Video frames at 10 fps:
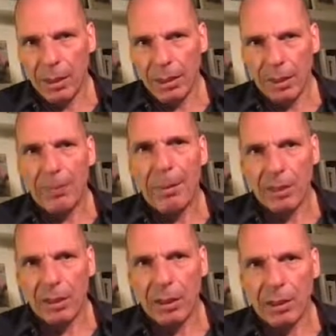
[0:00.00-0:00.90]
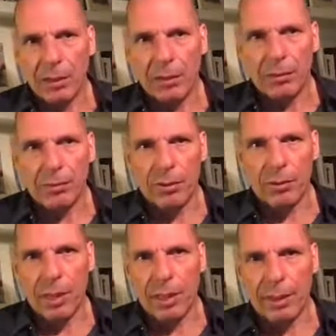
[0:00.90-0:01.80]
capacity of the
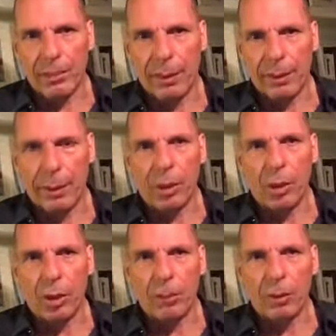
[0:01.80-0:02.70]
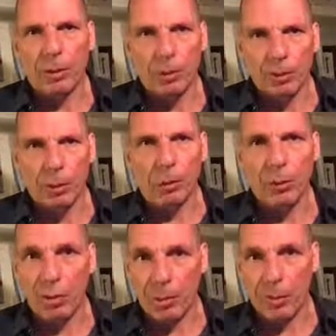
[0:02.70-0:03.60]
Chinese political economy to
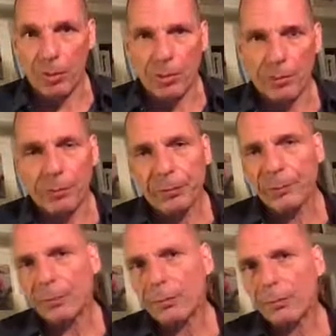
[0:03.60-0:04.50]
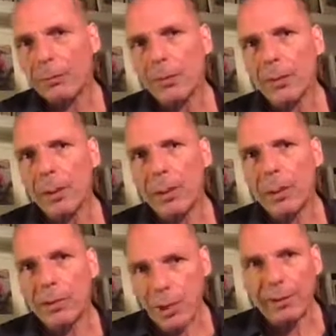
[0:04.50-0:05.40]
produce surpluses.
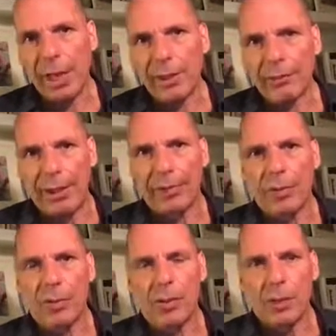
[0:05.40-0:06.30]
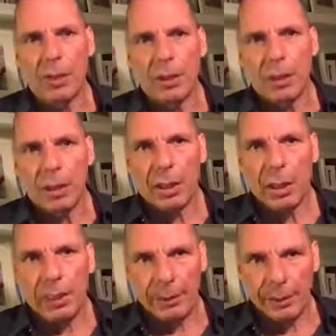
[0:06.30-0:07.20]
It shut down factories.
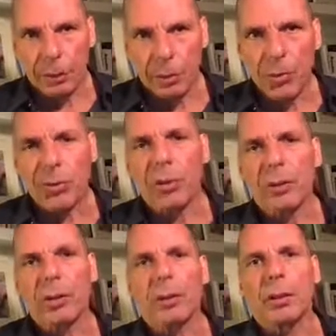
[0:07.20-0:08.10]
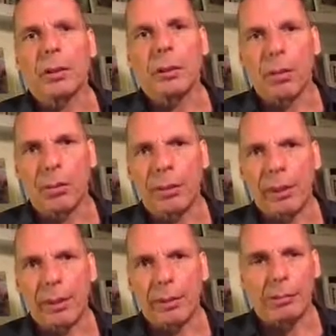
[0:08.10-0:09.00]
It reduced the growth
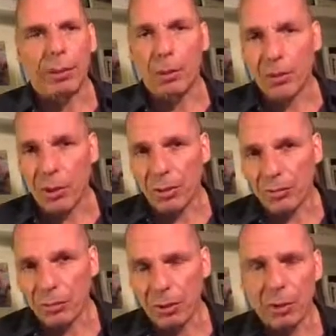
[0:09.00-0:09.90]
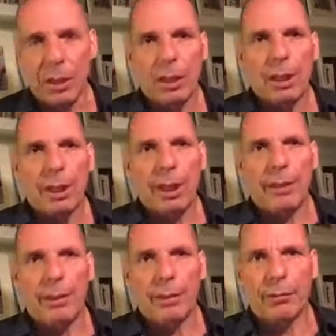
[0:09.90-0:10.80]
rate below zero. And
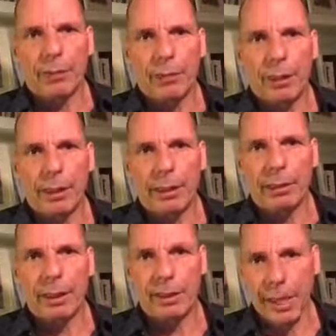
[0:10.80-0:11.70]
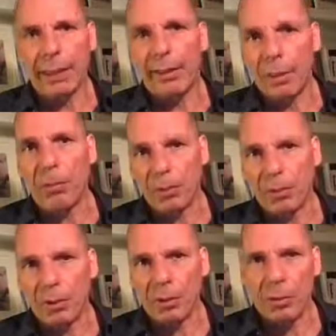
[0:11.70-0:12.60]
therefore, it did exactly the
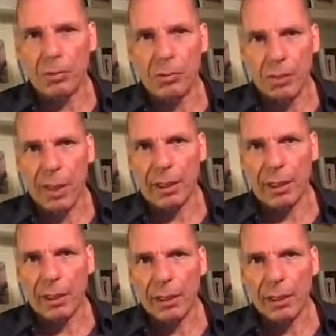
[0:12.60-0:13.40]
opposite to China